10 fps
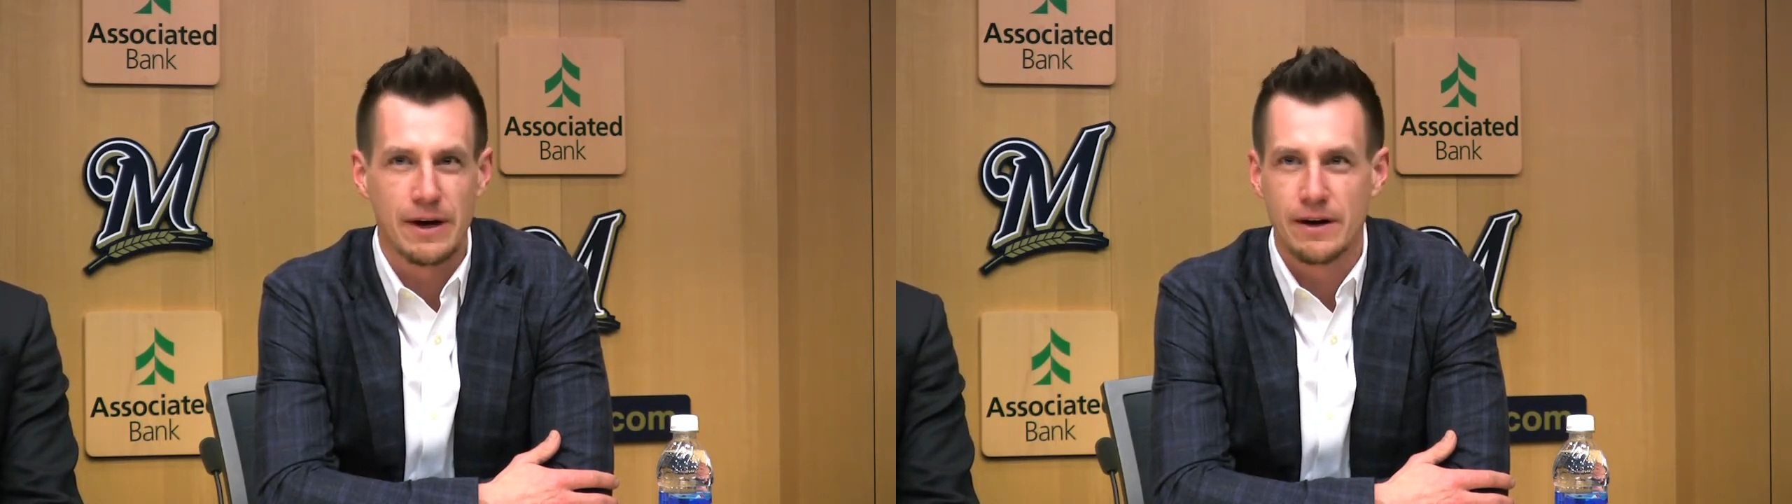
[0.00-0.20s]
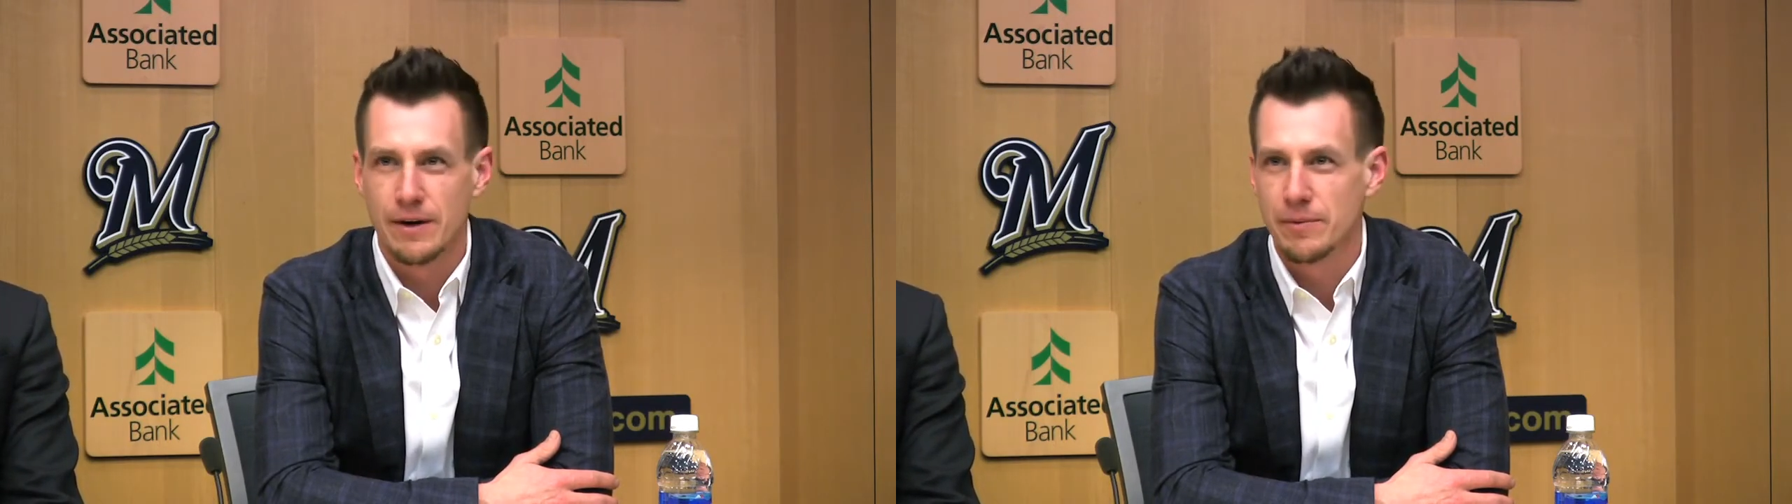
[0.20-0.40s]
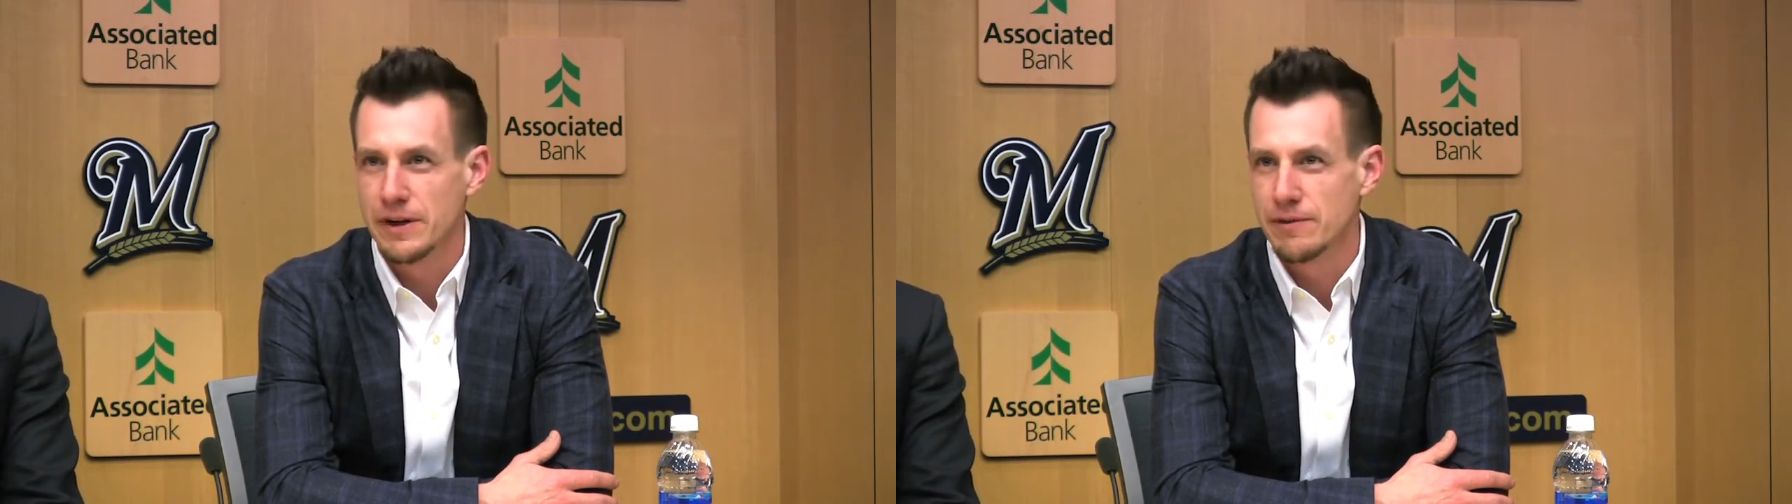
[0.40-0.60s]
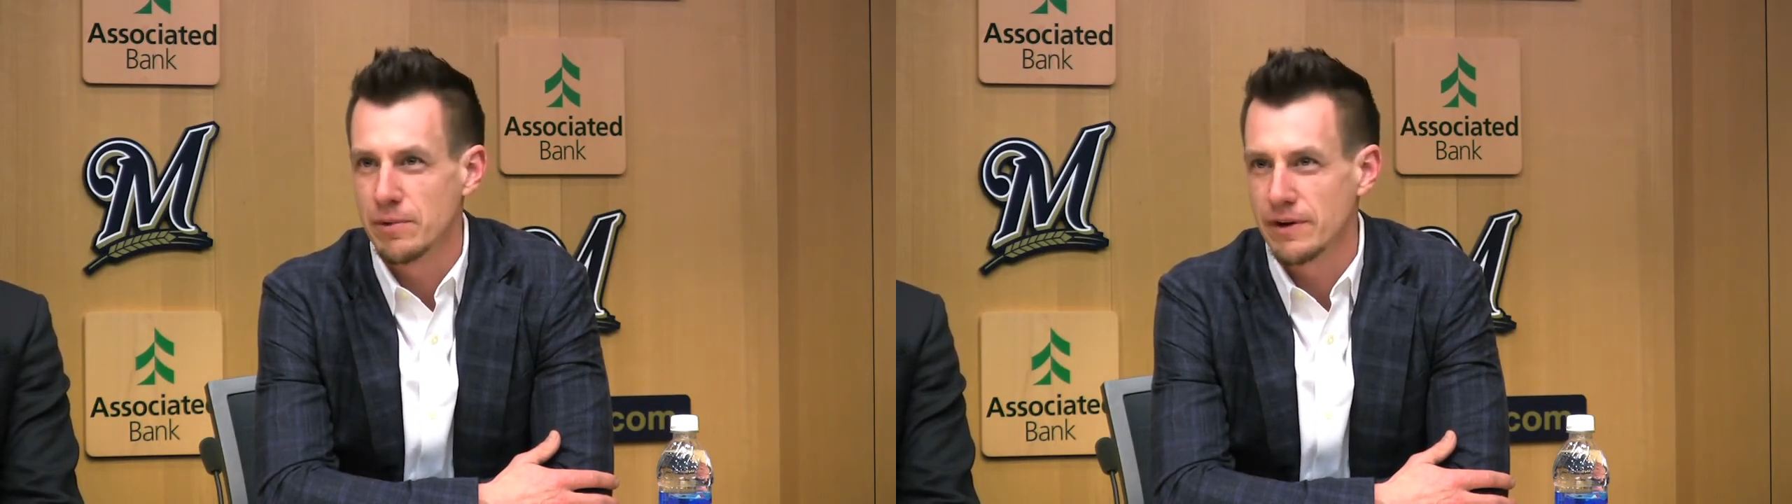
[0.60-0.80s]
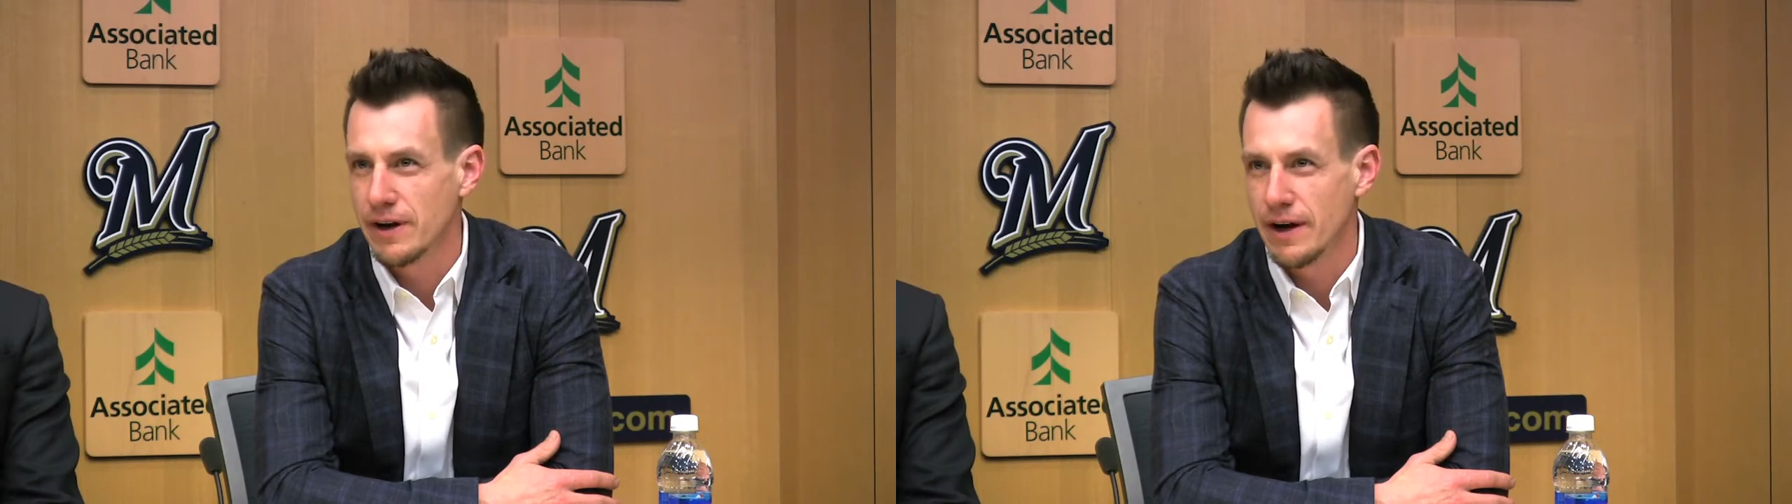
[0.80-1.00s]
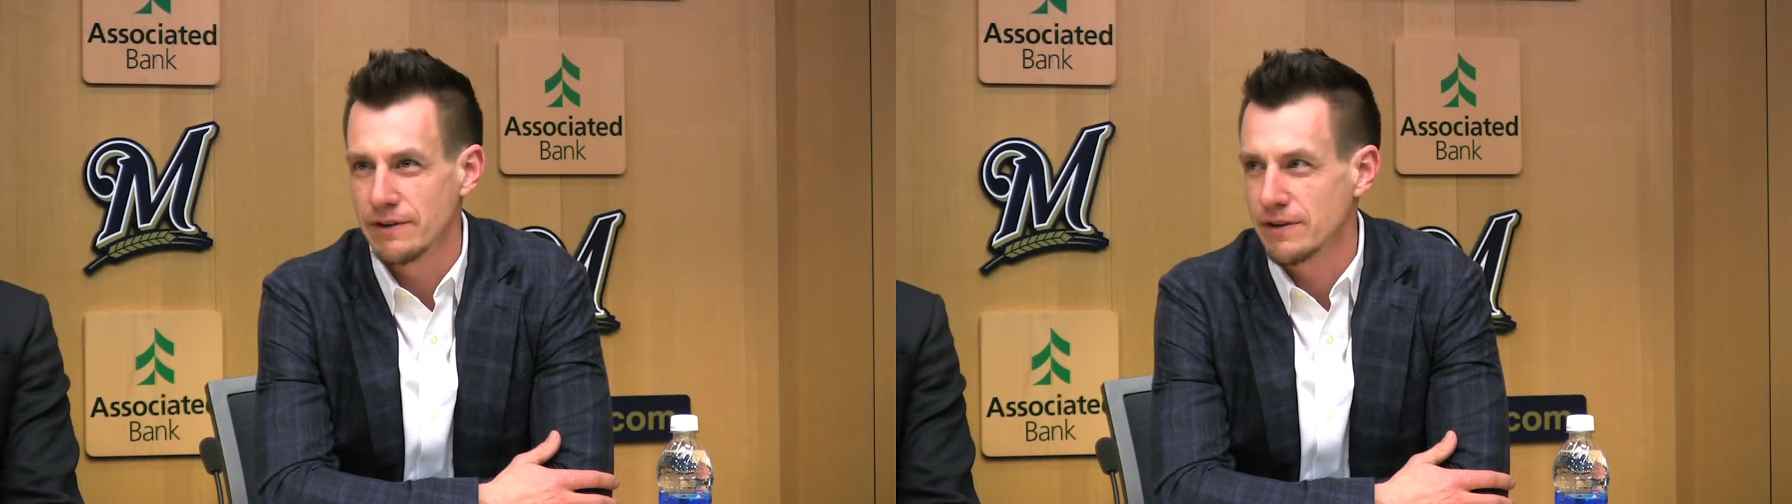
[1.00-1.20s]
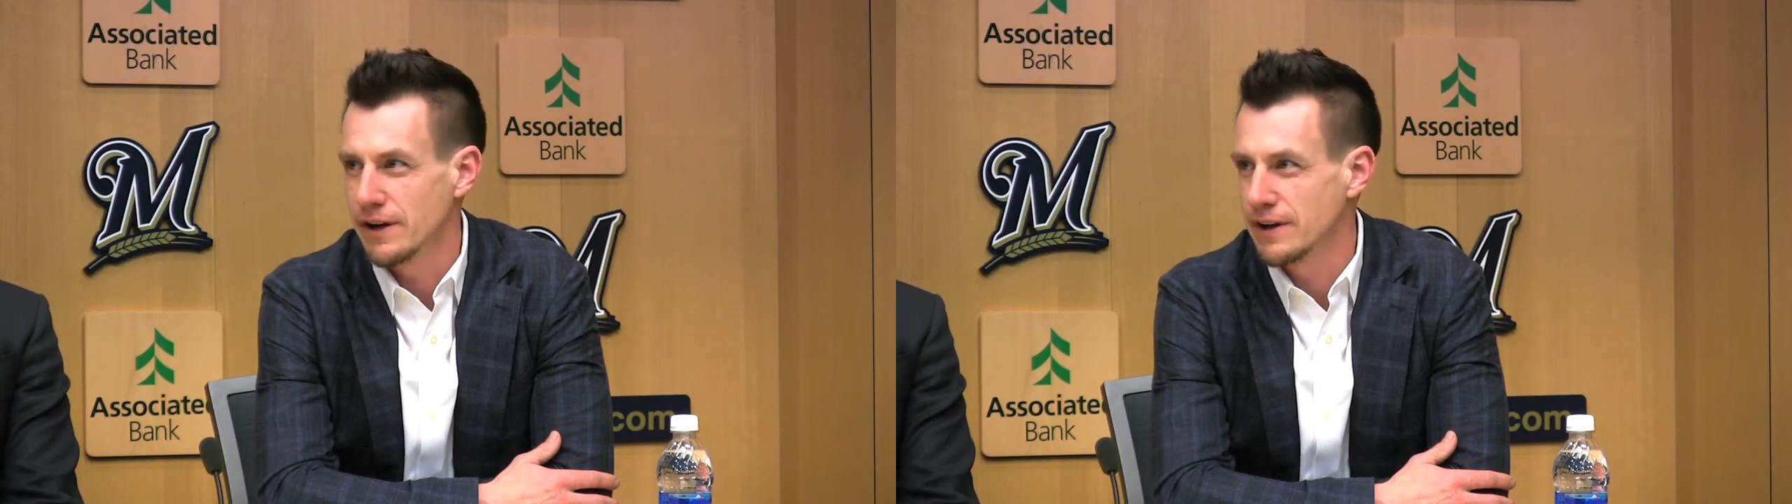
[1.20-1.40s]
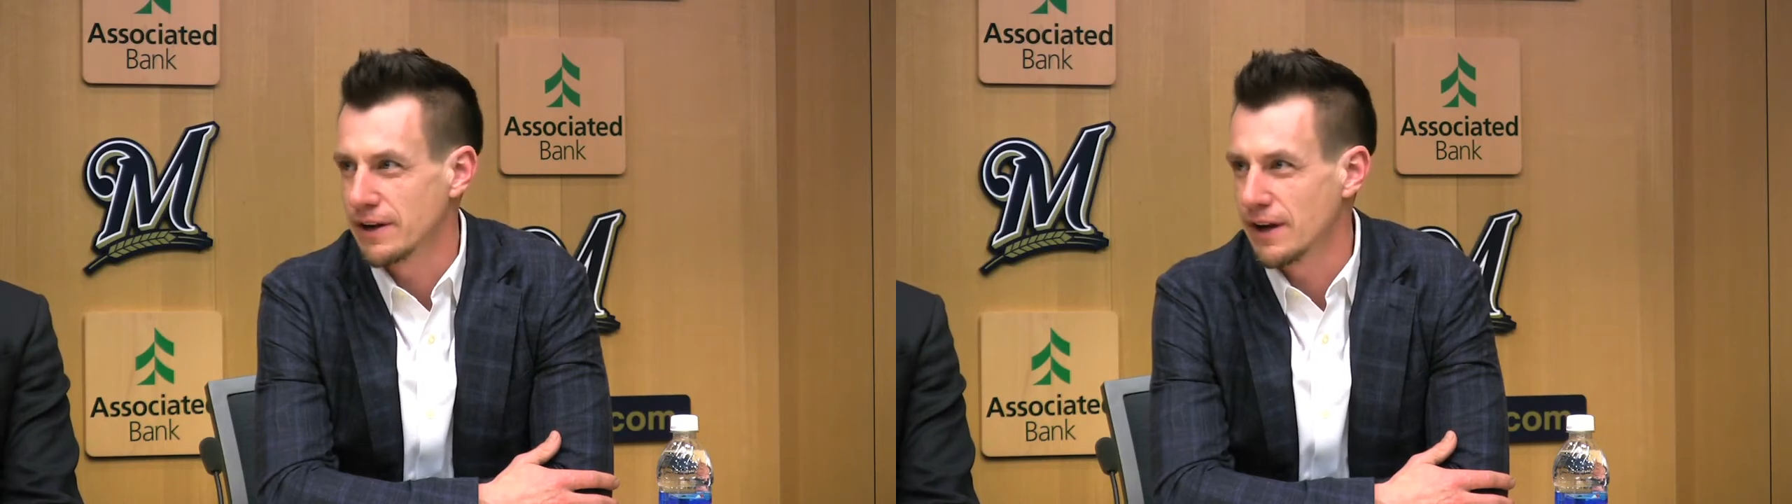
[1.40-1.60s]
made an unbelievable catch
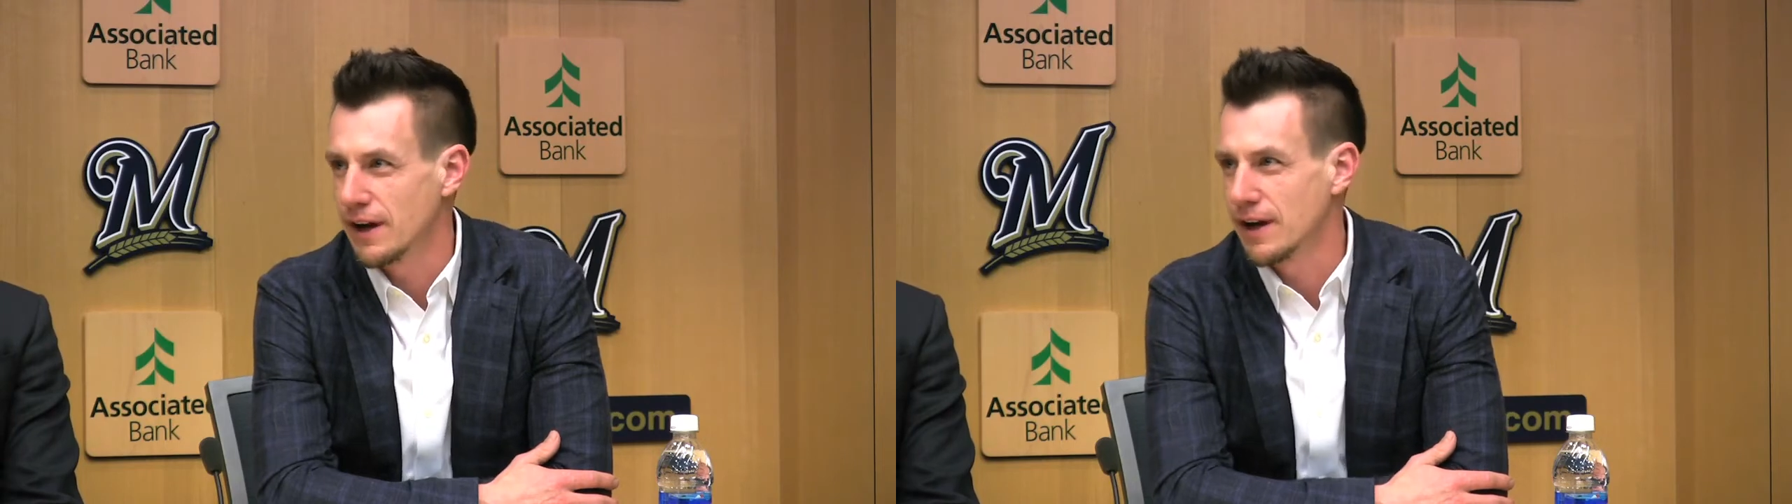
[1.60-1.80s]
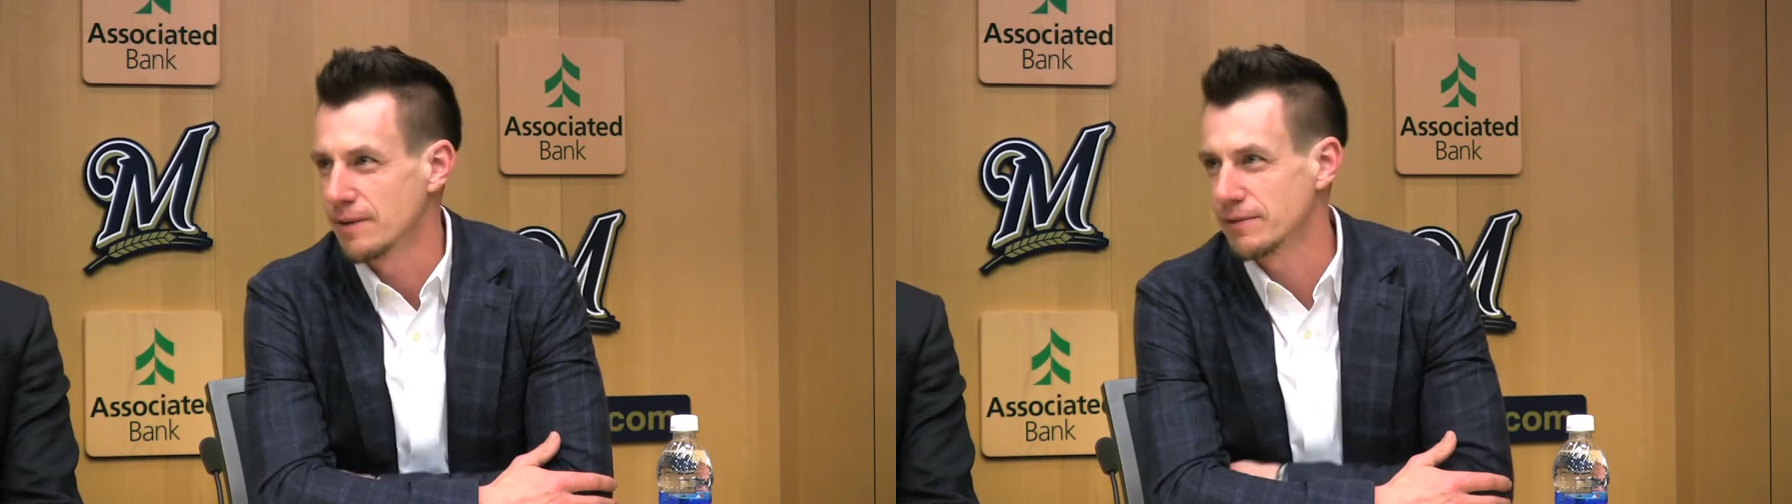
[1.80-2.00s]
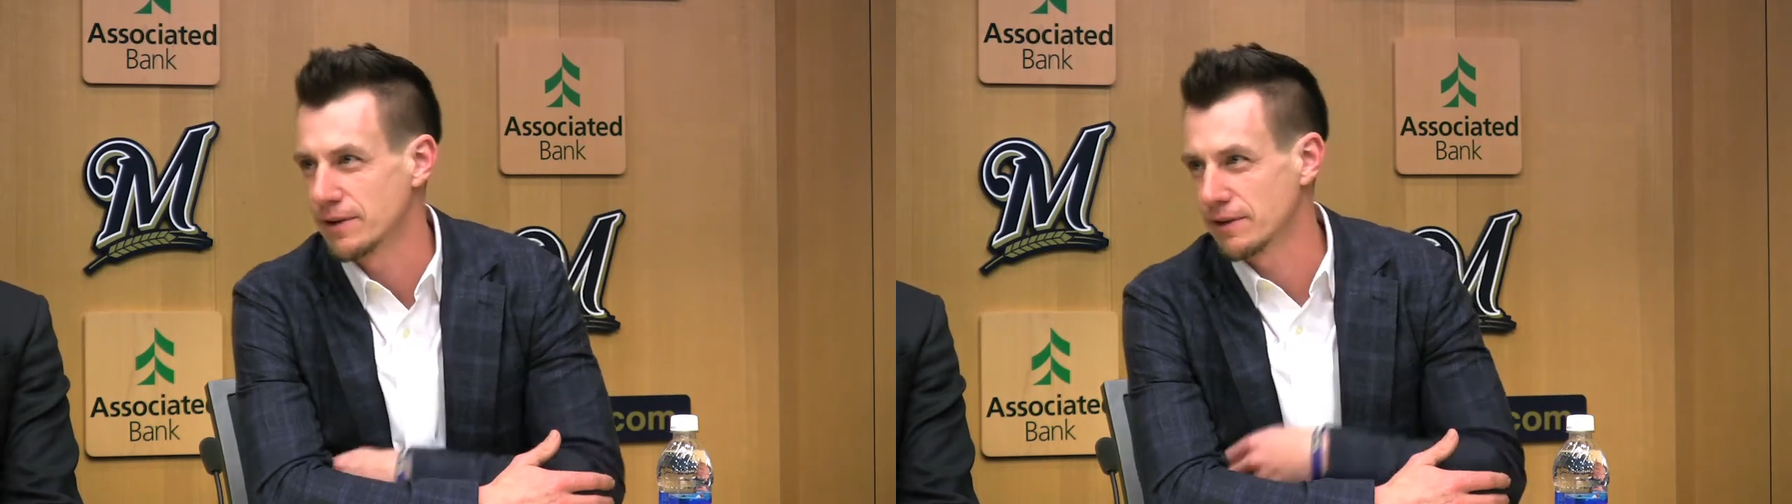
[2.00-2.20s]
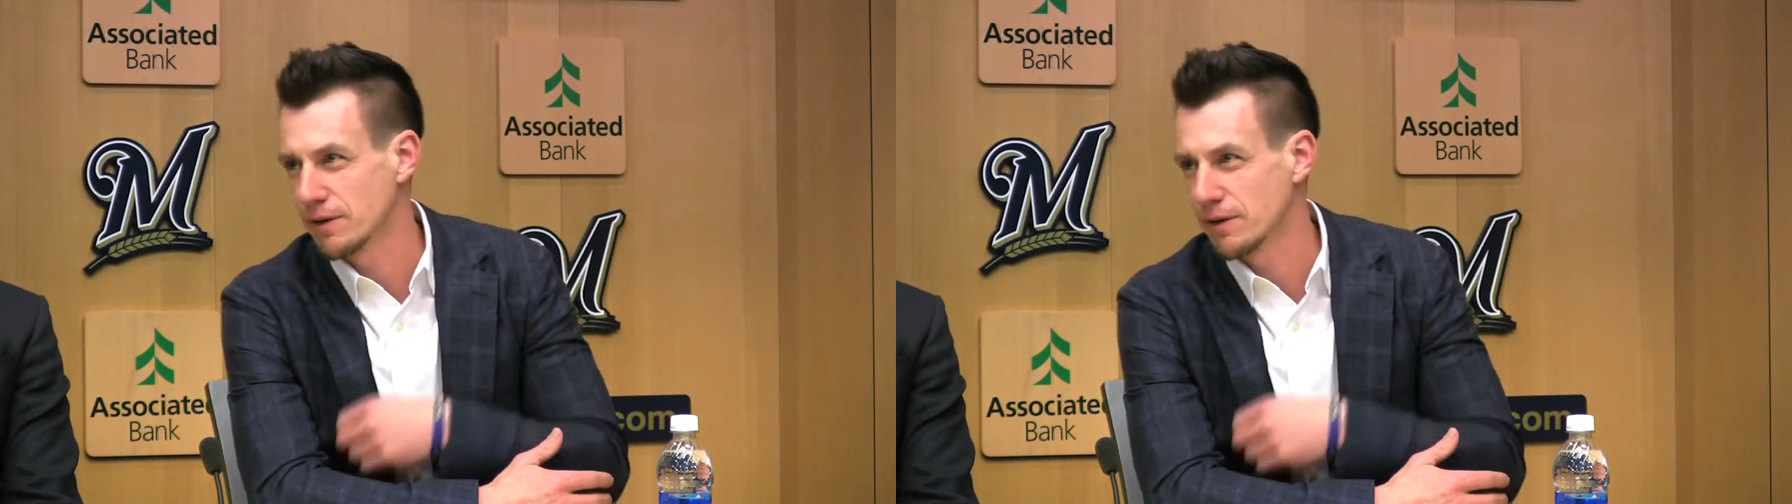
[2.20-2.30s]
late in the game to,